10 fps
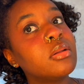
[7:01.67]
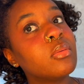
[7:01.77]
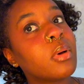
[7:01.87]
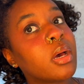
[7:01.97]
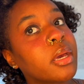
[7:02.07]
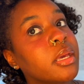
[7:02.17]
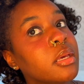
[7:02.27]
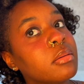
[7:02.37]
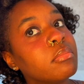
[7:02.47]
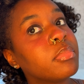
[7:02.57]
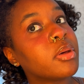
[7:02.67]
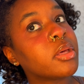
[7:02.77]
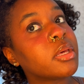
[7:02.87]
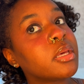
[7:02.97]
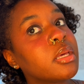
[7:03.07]
know why,
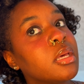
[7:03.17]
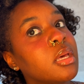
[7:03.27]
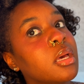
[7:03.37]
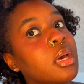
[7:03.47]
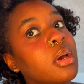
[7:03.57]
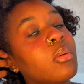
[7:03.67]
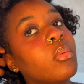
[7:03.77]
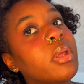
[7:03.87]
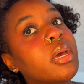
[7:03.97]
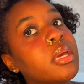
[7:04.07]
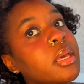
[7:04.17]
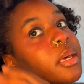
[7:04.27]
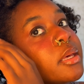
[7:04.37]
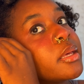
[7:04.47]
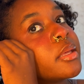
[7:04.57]
but when
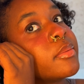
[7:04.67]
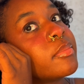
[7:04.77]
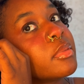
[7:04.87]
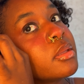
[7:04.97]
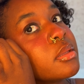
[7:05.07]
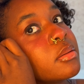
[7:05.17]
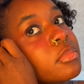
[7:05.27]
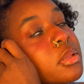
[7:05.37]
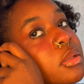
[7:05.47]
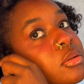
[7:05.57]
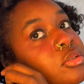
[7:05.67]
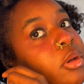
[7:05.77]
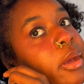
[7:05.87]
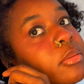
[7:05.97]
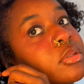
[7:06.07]
I blow
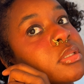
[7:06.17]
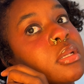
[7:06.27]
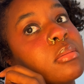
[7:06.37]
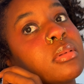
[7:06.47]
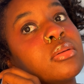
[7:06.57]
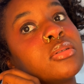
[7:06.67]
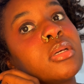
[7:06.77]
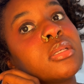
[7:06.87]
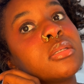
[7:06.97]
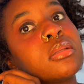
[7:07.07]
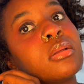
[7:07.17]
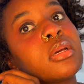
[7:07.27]
dry, I'm just gonna blow dry this a little